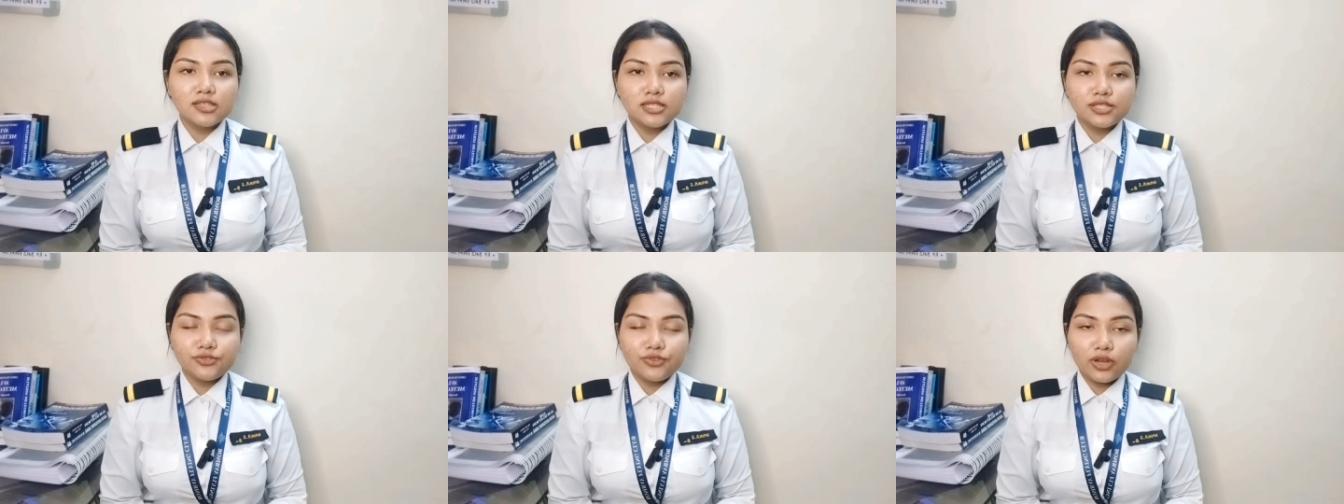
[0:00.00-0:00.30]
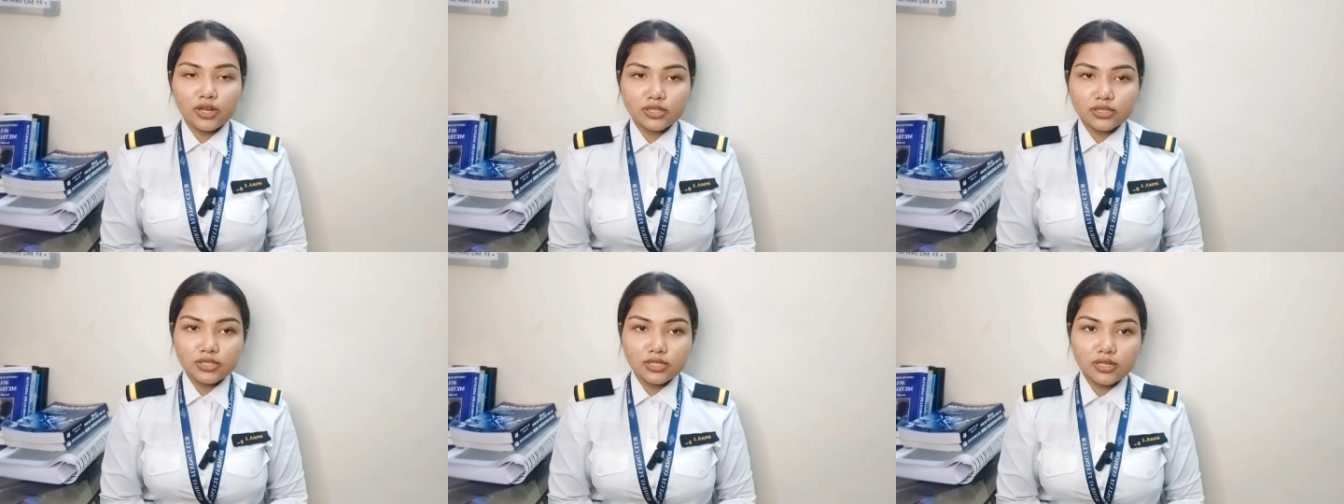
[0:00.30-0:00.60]

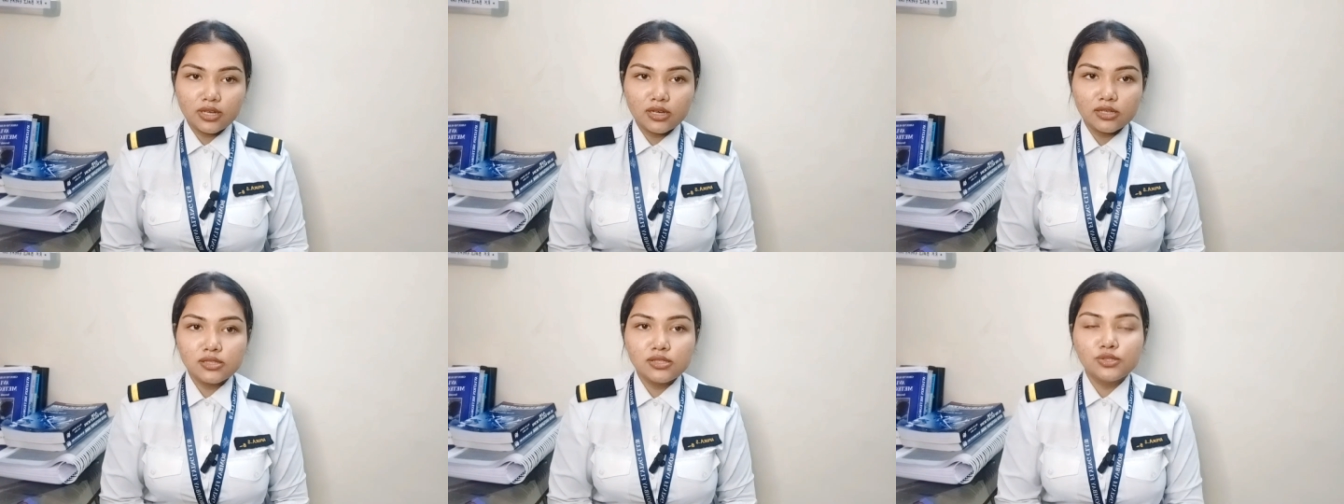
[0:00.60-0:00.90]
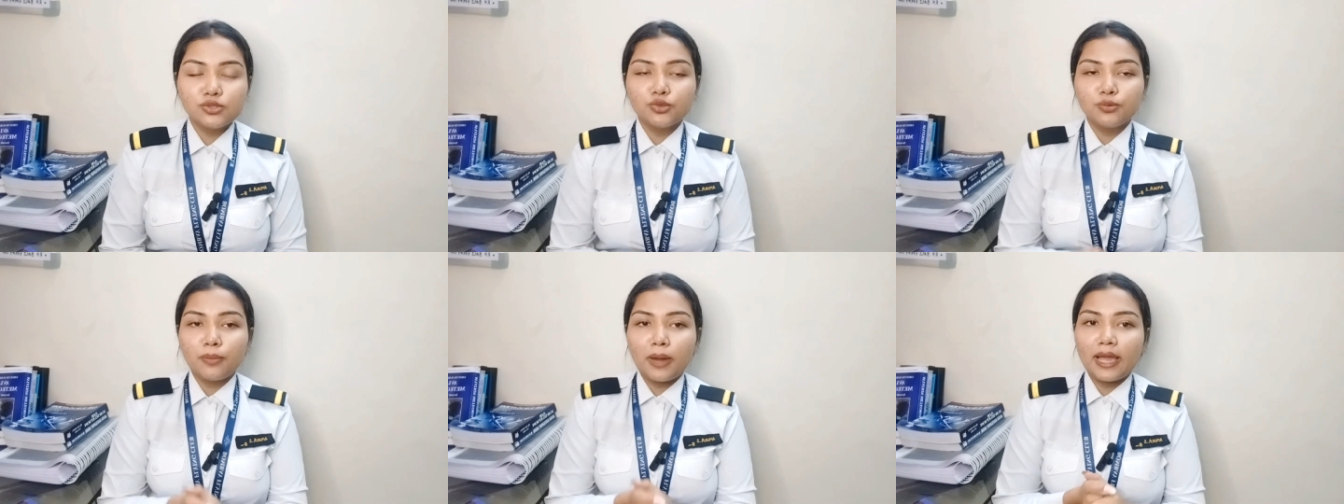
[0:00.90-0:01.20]
instructed
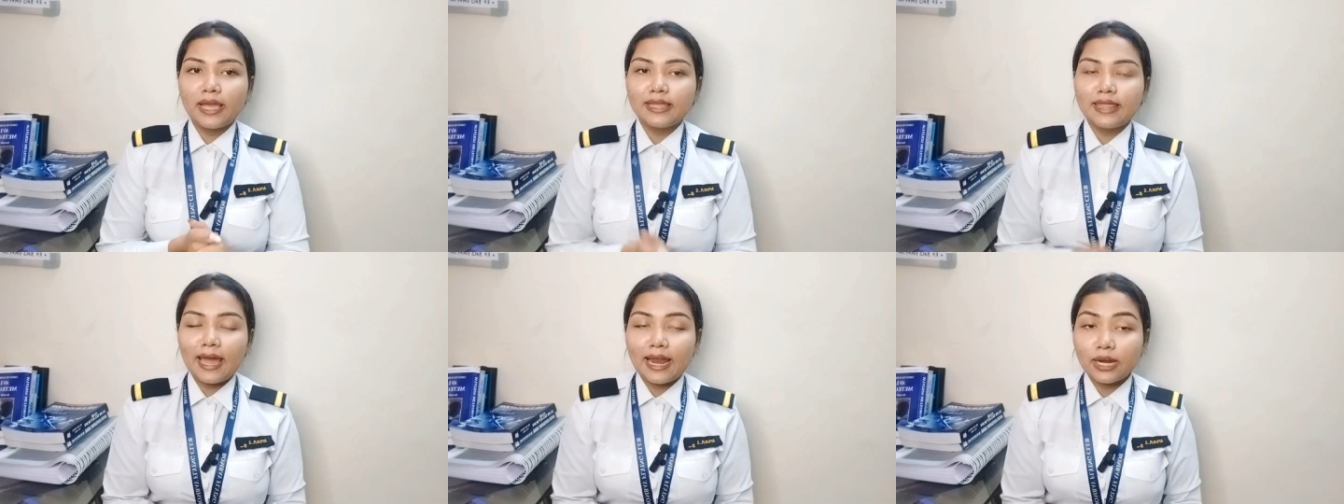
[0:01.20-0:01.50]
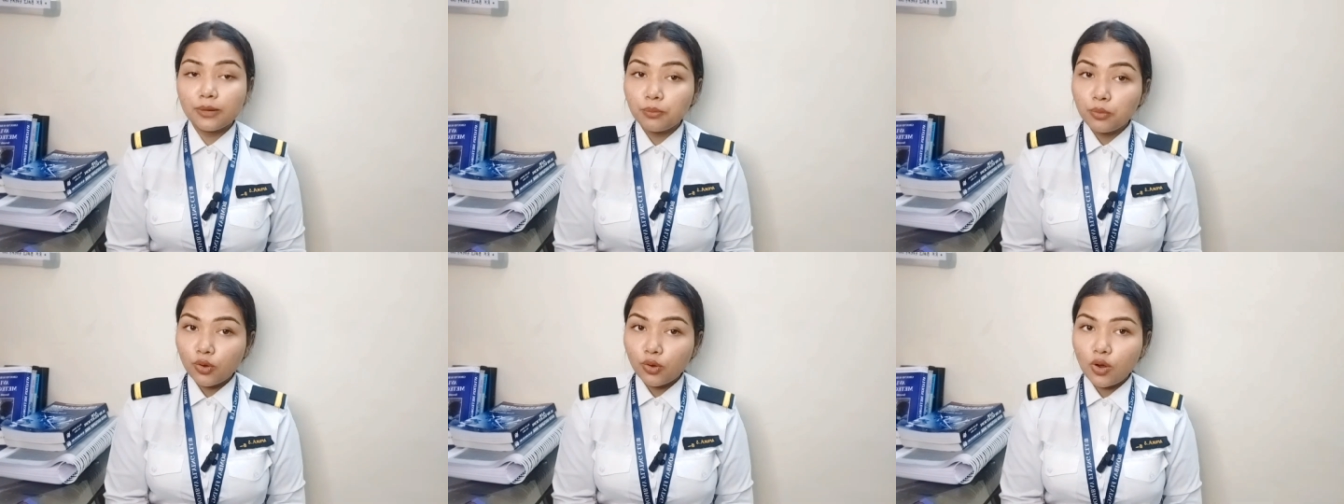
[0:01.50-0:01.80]
us to buy
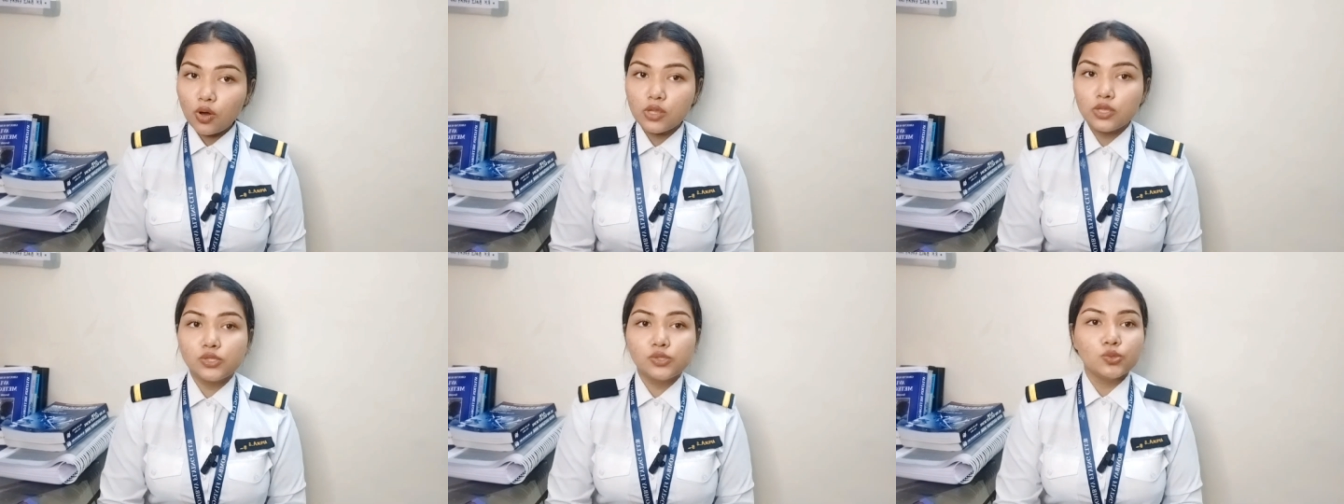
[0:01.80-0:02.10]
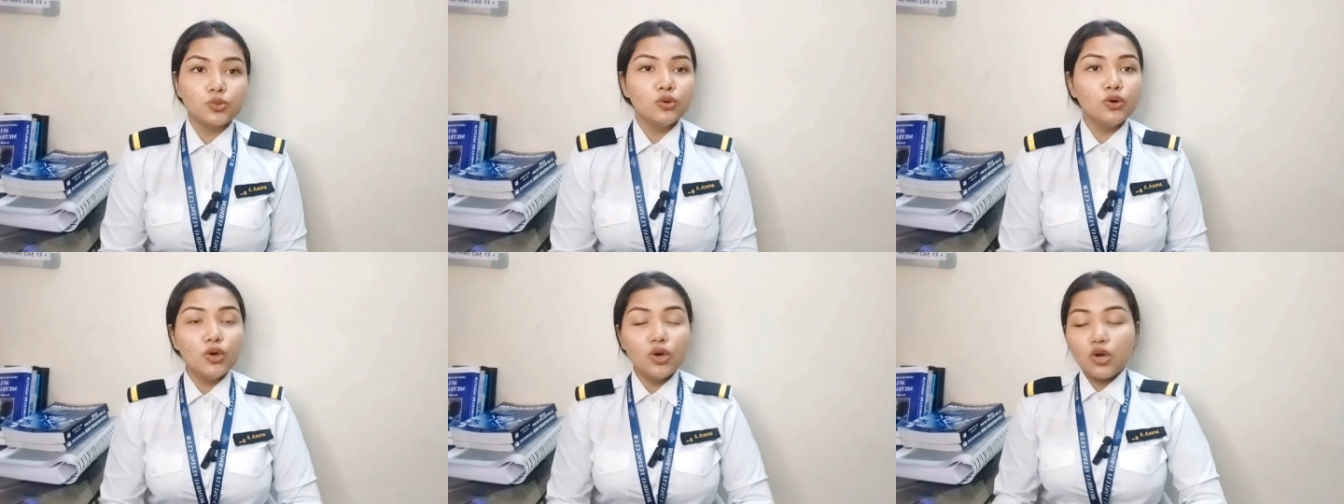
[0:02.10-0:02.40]
that book
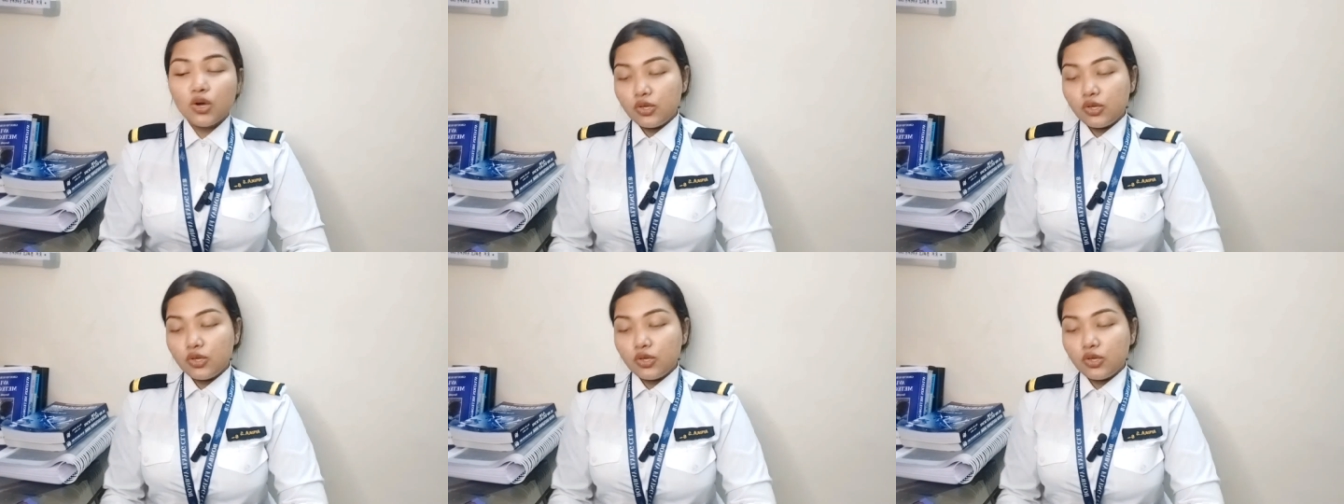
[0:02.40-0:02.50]
also.